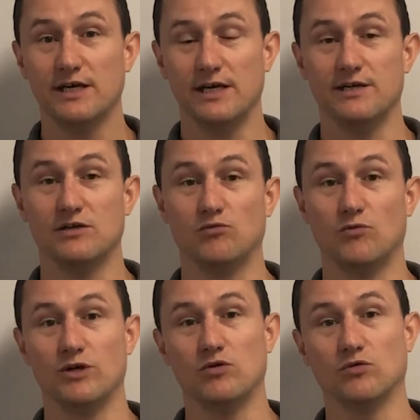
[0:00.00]
into what
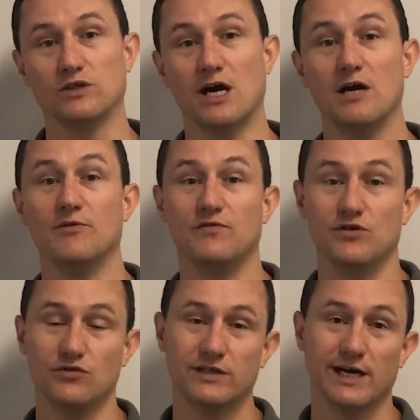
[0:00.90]
we call time of
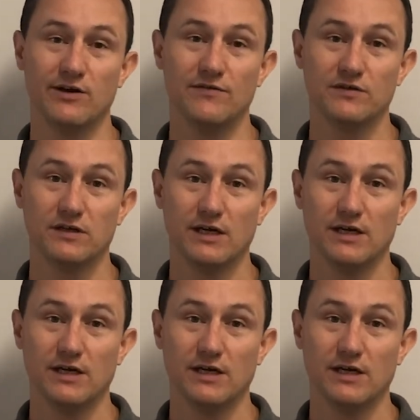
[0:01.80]
use tariffs,